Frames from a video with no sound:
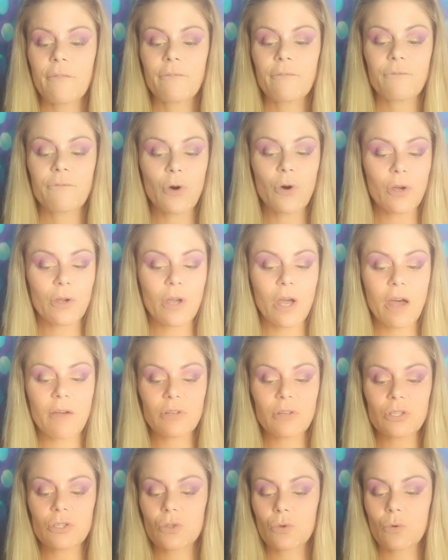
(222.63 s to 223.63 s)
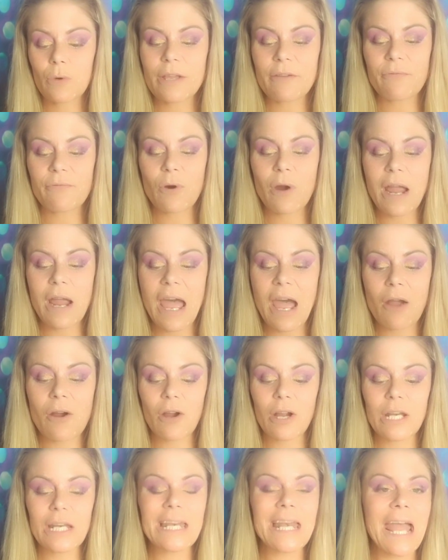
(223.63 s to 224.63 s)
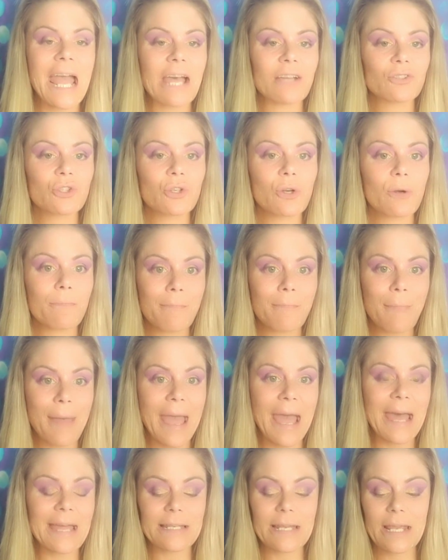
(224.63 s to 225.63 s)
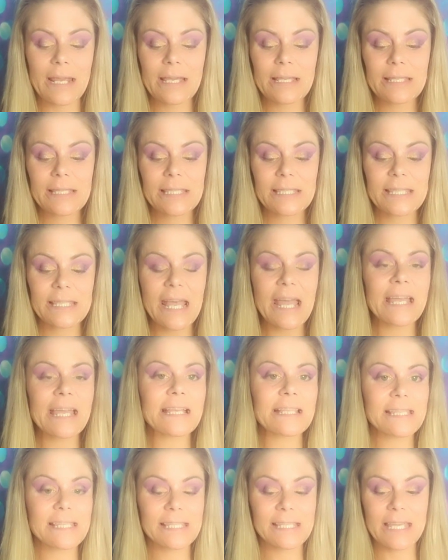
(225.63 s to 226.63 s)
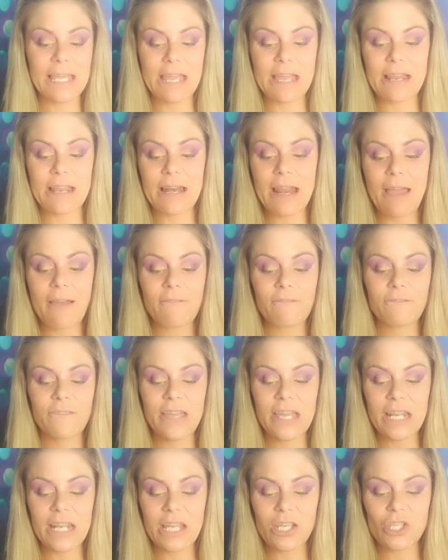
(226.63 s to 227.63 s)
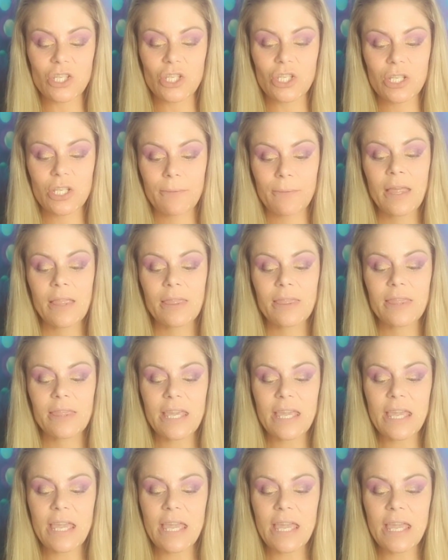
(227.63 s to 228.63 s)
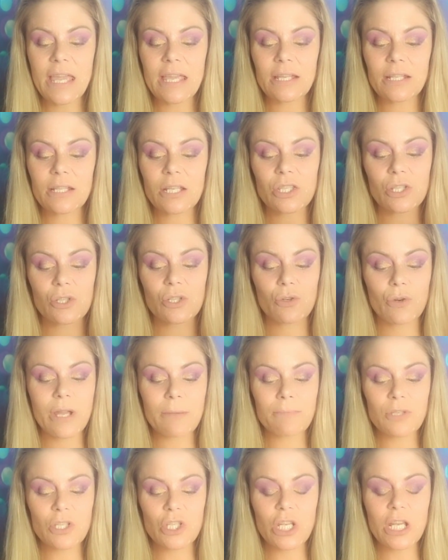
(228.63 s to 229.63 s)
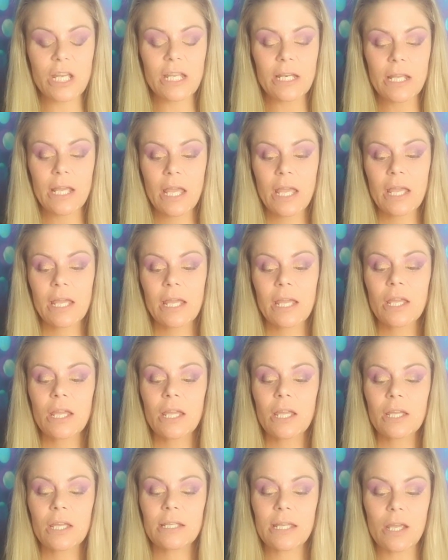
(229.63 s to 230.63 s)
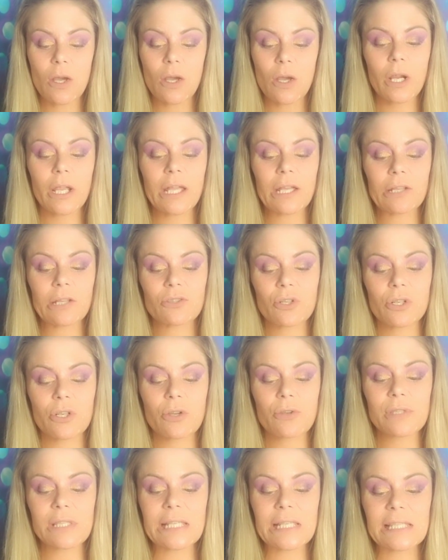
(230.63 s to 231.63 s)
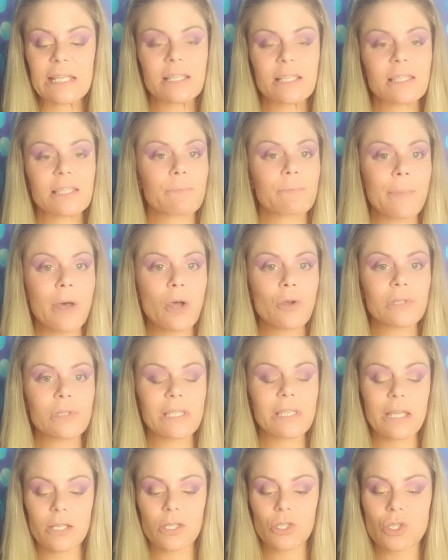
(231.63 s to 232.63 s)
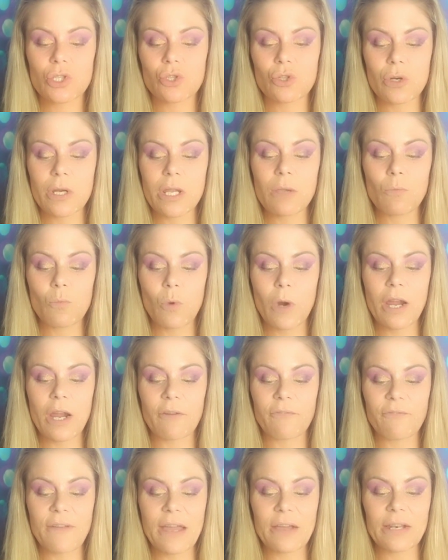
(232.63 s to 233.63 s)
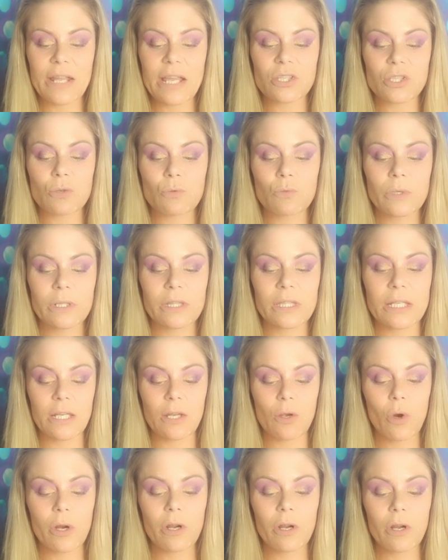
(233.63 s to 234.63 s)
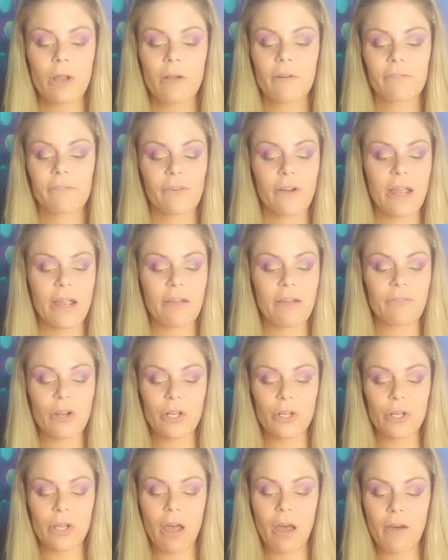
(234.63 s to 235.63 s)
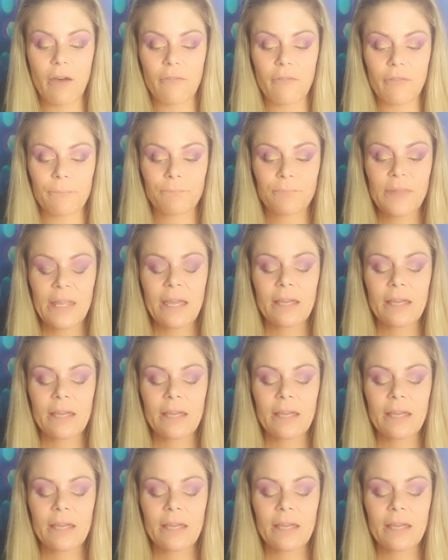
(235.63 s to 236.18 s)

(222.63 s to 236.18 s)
Full coverage, 24-hour natural matte second skin finish. The description: Dior introduces its most extreme wear foundation with Dior Forever Undercover.